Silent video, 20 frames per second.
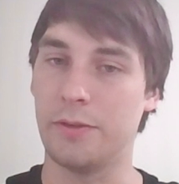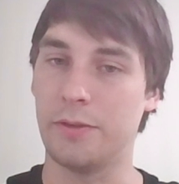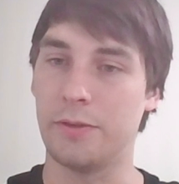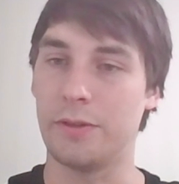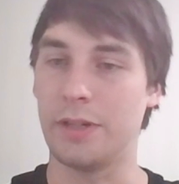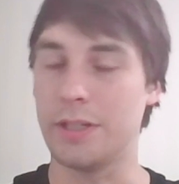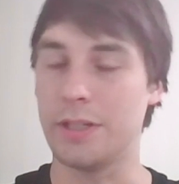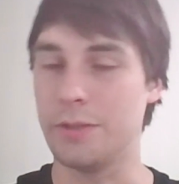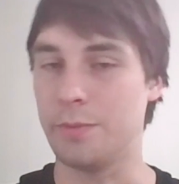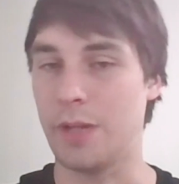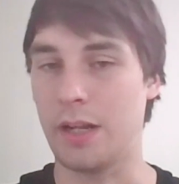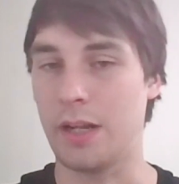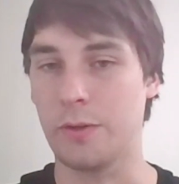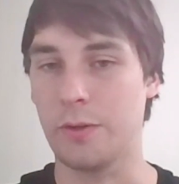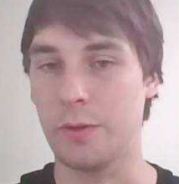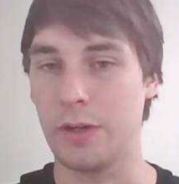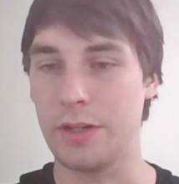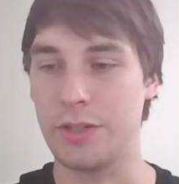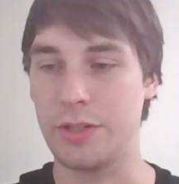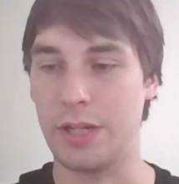or uBlock
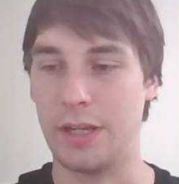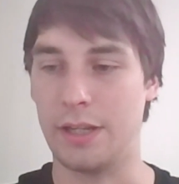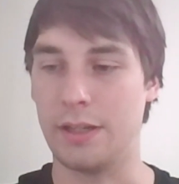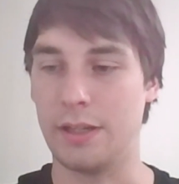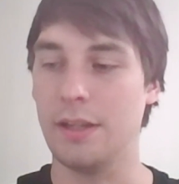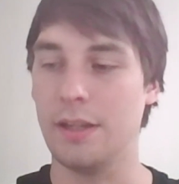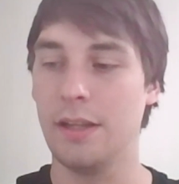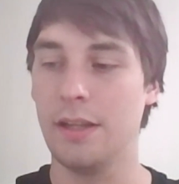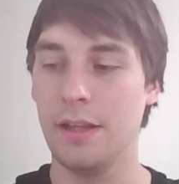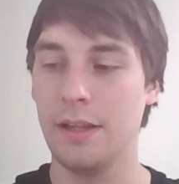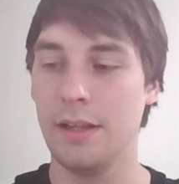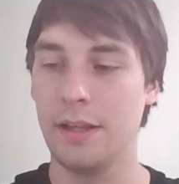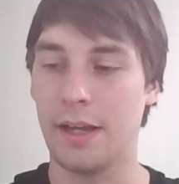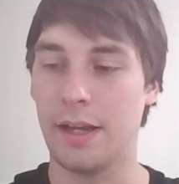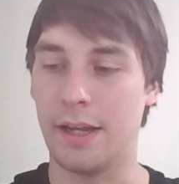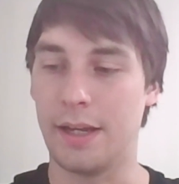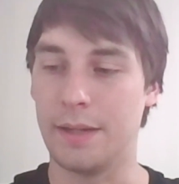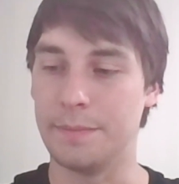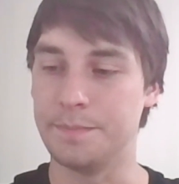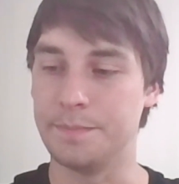Origin
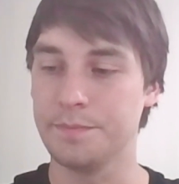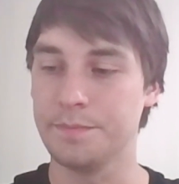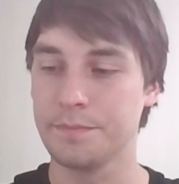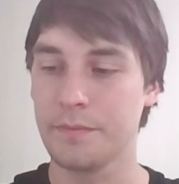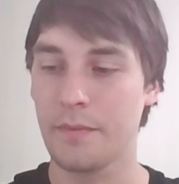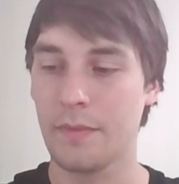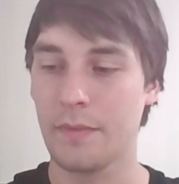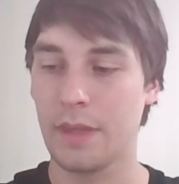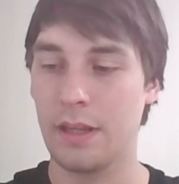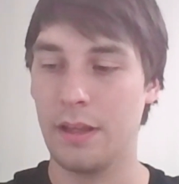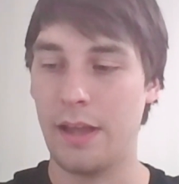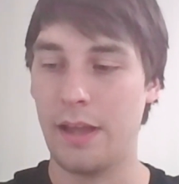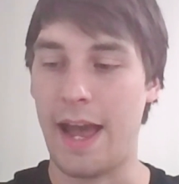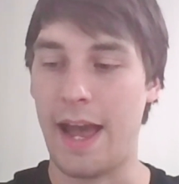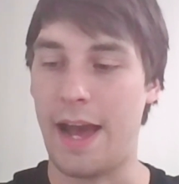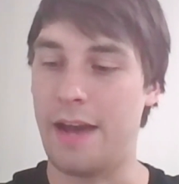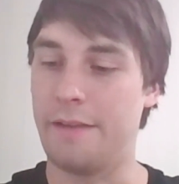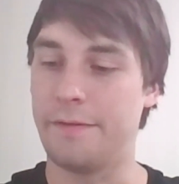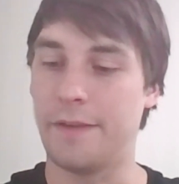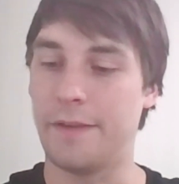um,
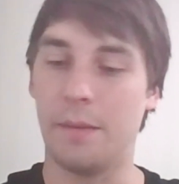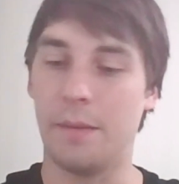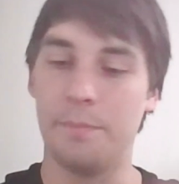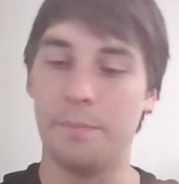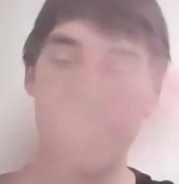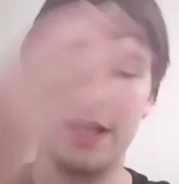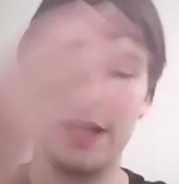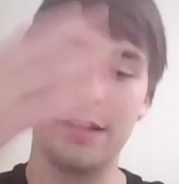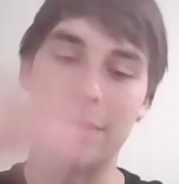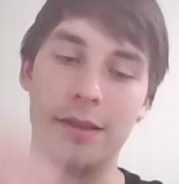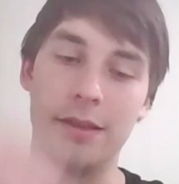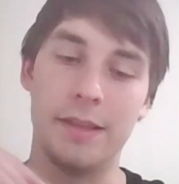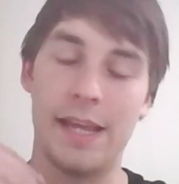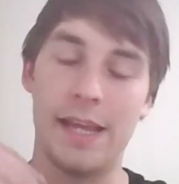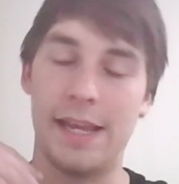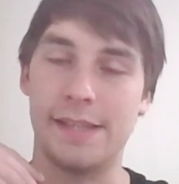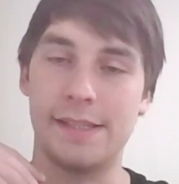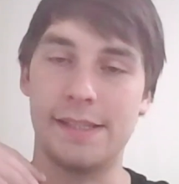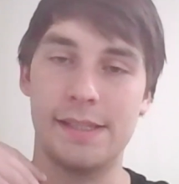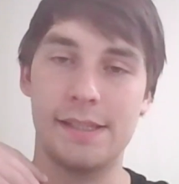have a big
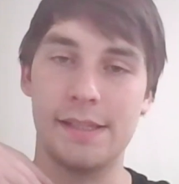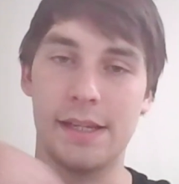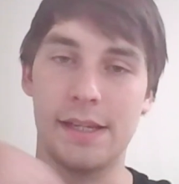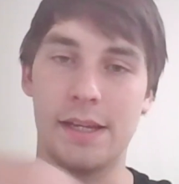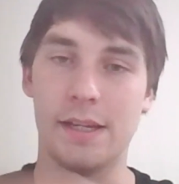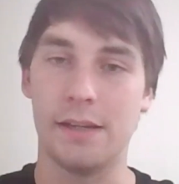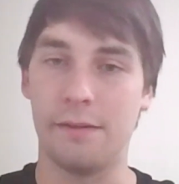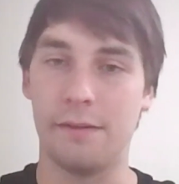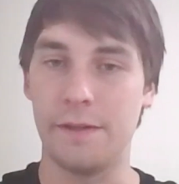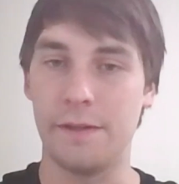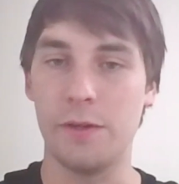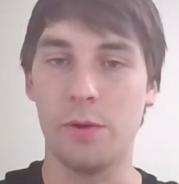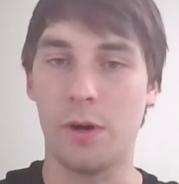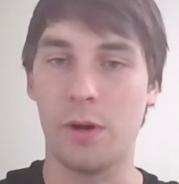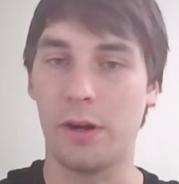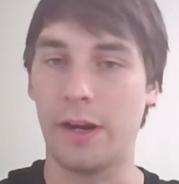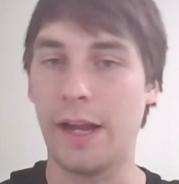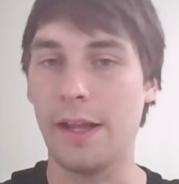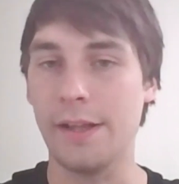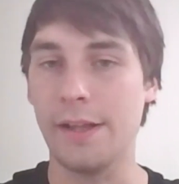list of
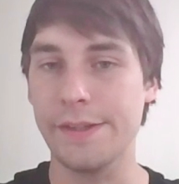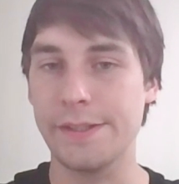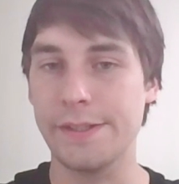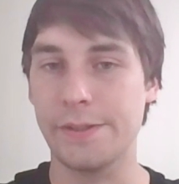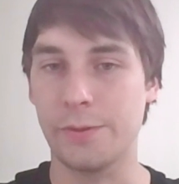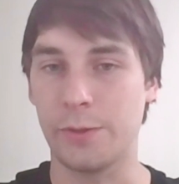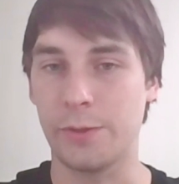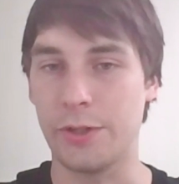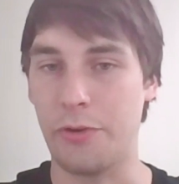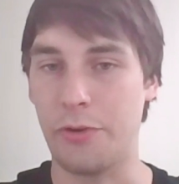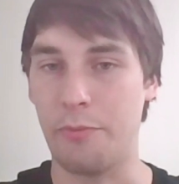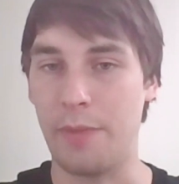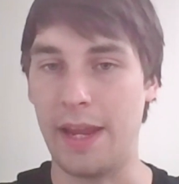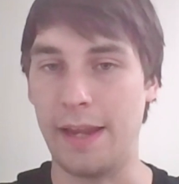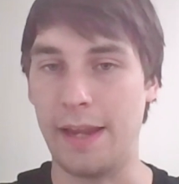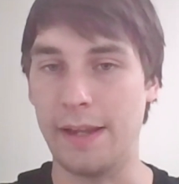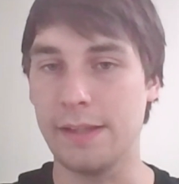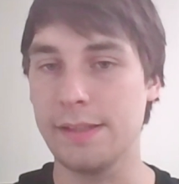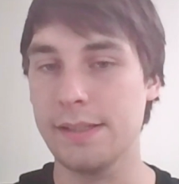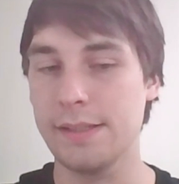URLs or
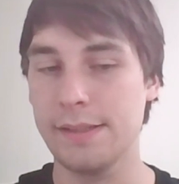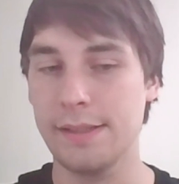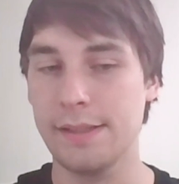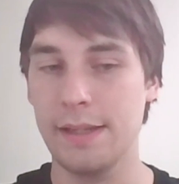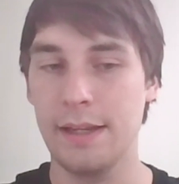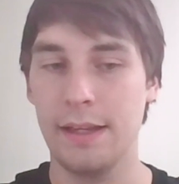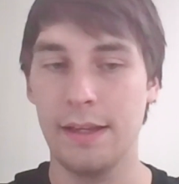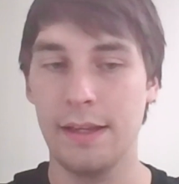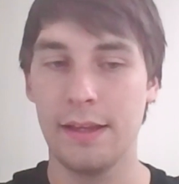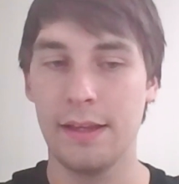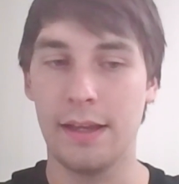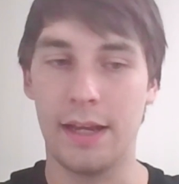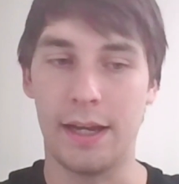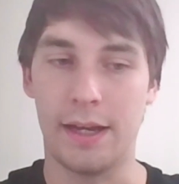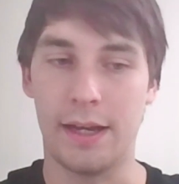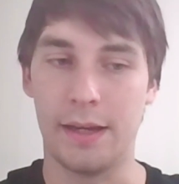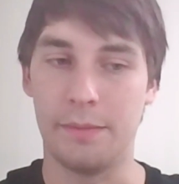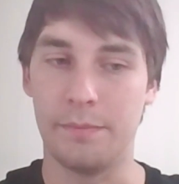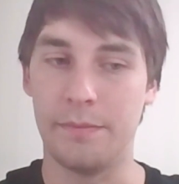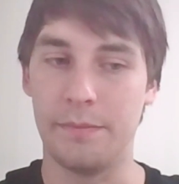domains
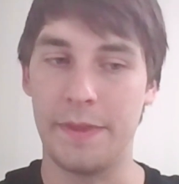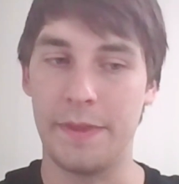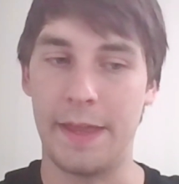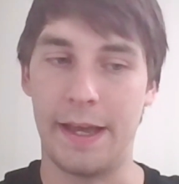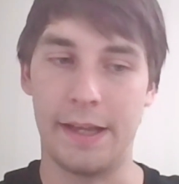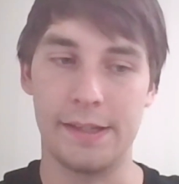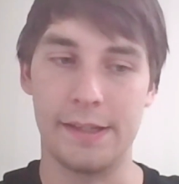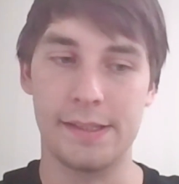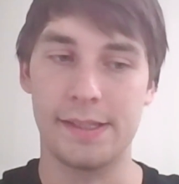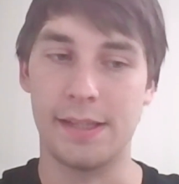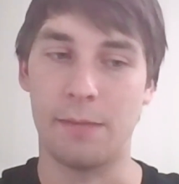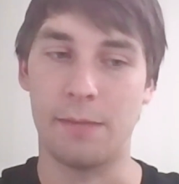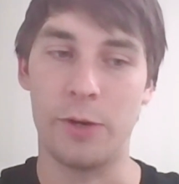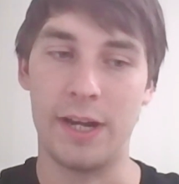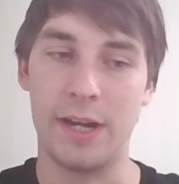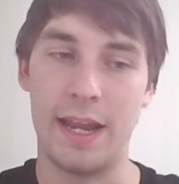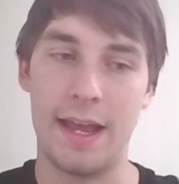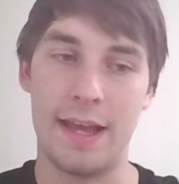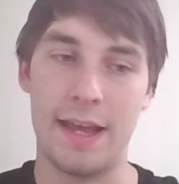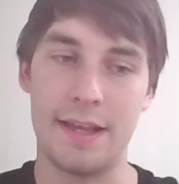um, that someone
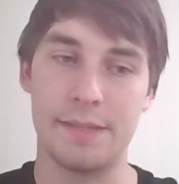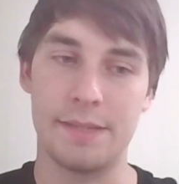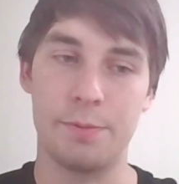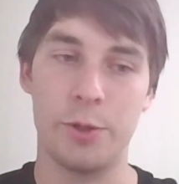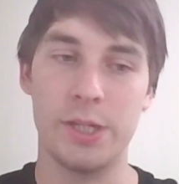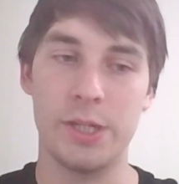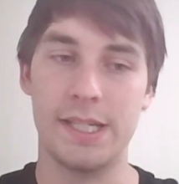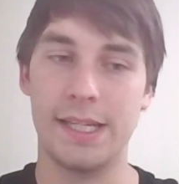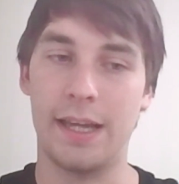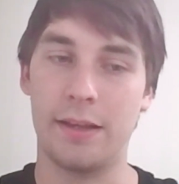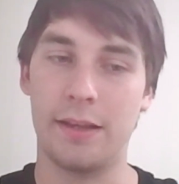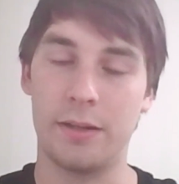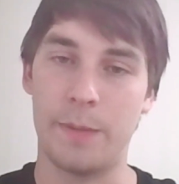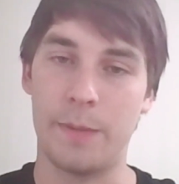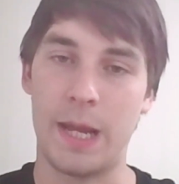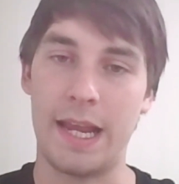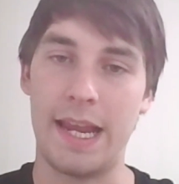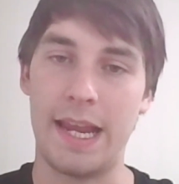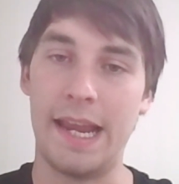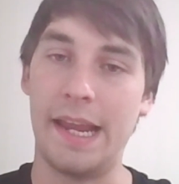has put together
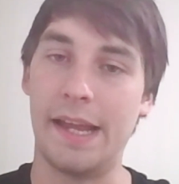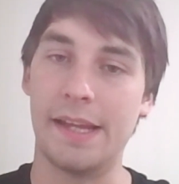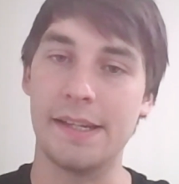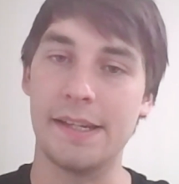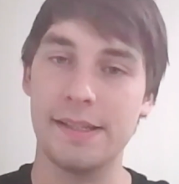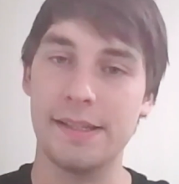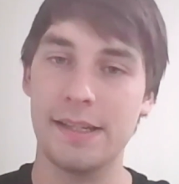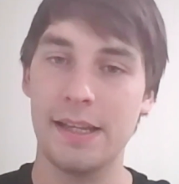by hand.